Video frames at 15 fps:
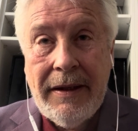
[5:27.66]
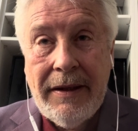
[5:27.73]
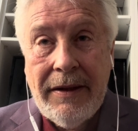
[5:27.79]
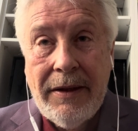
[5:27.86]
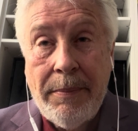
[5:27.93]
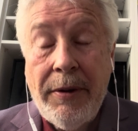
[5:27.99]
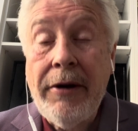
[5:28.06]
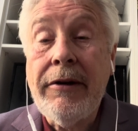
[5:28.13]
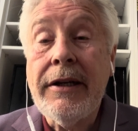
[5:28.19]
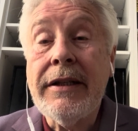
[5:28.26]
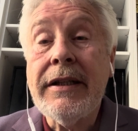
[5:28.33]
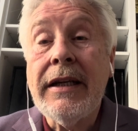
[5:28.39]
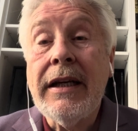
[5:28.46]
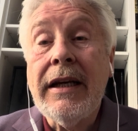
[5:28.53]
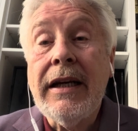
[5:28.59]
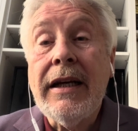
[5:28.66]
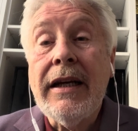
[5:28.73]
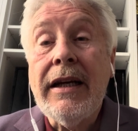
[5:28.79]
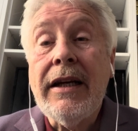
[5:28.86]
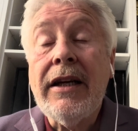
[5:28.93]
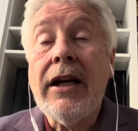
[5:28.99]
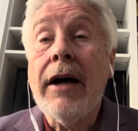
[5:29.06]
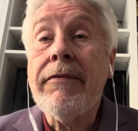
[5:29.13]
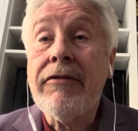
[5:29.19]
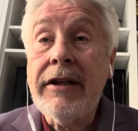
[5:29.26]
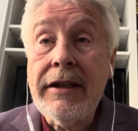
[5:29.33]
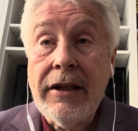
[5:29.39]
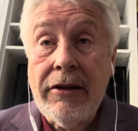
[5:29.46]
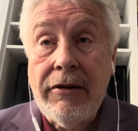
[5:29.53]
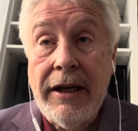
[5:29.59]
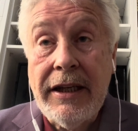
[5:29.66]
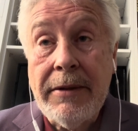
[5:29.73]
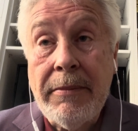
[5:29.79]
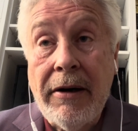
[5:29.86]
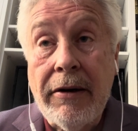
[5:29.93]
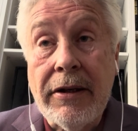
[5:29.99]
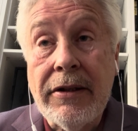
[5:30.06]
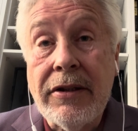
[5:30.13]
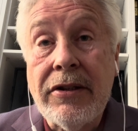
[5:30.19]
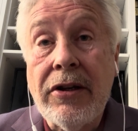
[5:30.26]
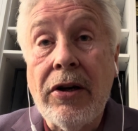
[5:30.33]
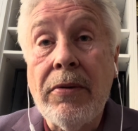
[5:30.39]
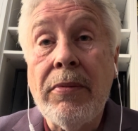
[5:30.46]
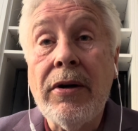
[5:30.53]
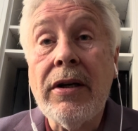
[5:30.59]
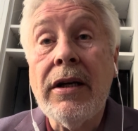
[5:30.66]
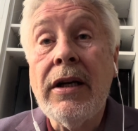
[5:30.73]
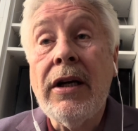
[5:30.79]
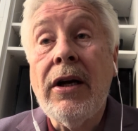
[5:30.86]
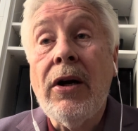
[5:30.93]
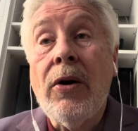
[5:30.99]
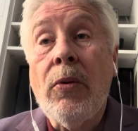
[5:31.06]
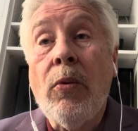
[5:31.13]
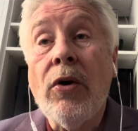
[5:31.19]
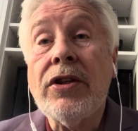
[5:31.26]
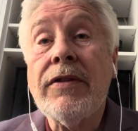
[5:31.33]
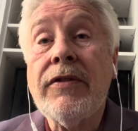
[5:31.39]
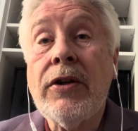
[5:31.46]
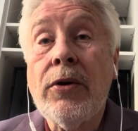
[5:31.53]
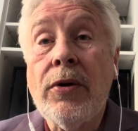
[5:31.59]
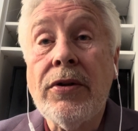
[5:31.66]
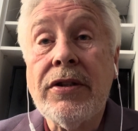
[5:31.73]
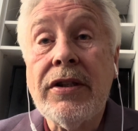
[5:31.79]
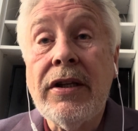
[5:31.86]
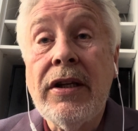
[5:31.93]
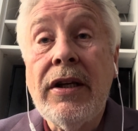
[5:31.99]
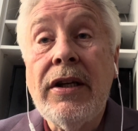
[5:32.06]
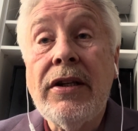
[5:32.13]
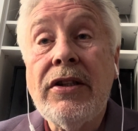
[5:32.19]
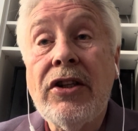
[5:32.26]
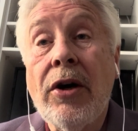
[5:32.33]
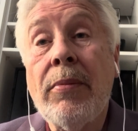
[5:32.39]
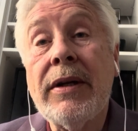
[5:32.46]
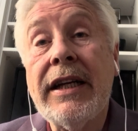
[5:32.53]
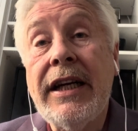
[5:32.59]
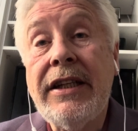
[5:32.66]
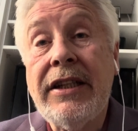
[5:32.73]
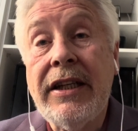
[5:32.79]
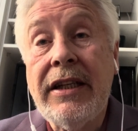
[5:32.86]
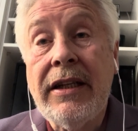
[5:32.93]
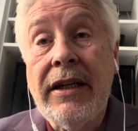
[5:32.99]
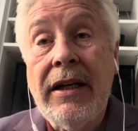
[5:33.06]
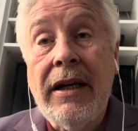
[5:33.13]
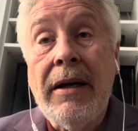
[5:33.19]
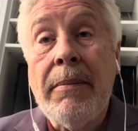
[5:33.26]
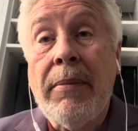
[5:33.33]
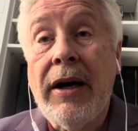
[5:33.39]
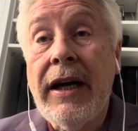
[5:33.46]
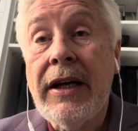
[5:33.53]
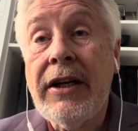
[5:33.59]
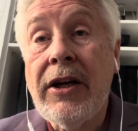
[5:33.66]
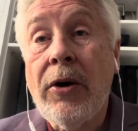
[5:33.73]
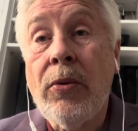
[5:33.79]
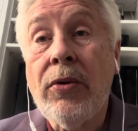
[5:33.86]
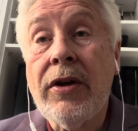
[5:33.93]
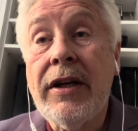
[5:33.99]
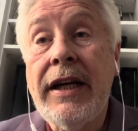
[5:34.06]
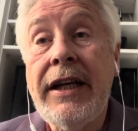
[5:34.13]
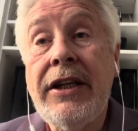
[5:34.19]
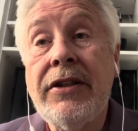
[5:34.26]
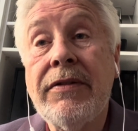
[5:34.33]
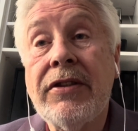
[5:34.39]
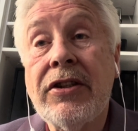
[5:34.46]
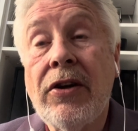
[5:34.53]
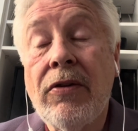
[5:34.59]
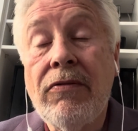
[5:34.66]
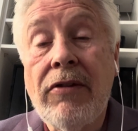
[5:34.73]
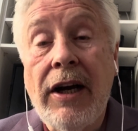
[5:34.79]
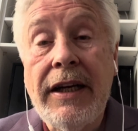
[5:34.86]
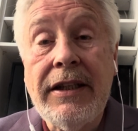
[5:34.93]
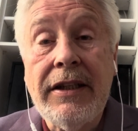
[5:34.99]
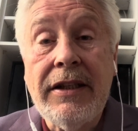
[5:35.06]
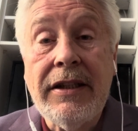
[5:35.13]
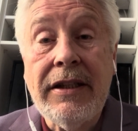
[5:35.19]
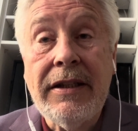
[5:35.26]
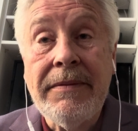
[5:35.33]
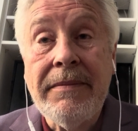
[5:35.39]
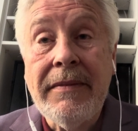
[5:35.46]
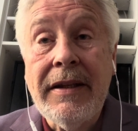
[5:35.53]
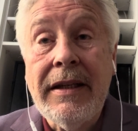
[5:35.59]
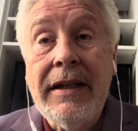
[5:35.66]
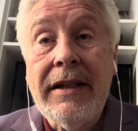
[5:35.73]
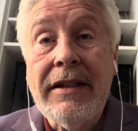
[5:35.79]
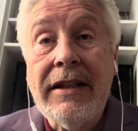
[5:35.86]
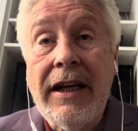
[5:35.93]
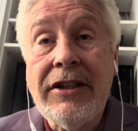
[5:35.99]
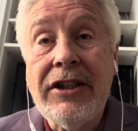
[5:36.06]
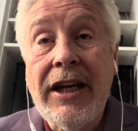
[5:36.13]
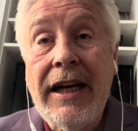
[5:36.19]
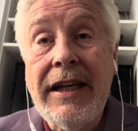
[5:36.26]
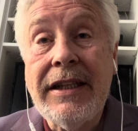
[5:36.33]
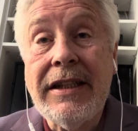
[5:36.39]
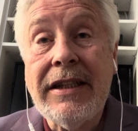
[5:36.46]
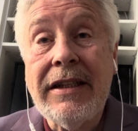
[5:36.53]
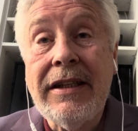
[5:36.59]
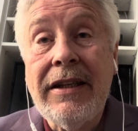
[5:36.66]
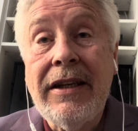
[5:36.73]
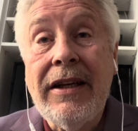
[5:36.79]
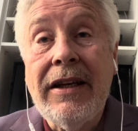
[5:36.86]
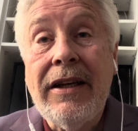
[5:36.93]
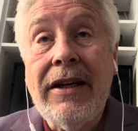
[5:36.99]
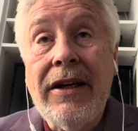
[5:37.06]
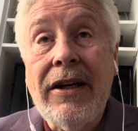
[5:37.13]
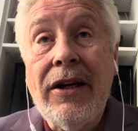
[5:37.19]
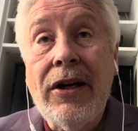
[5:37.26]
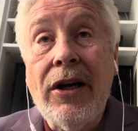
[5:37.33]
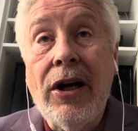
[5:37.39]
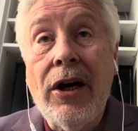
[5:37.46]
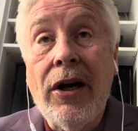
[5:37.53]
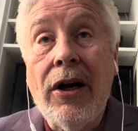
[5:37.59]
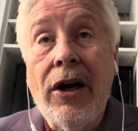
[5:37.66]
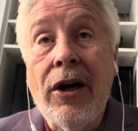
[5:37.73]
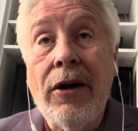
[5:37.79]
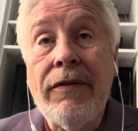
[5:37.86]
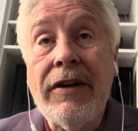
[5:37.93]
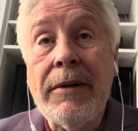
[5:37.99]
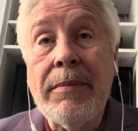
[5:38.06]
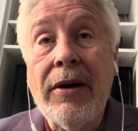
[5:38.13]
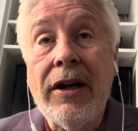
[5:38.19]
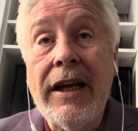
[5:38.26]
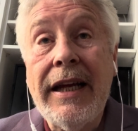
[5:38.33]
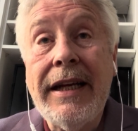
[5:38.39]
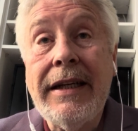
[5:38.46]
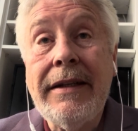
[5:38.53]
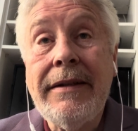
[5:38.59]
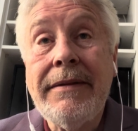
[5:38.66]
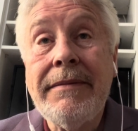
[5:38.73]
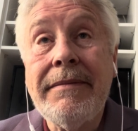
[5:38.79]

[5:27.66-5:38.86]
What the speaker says: The period covering the Great American Songbook was, of course, dominated by a golden age of songwriters such as Irving Berlin,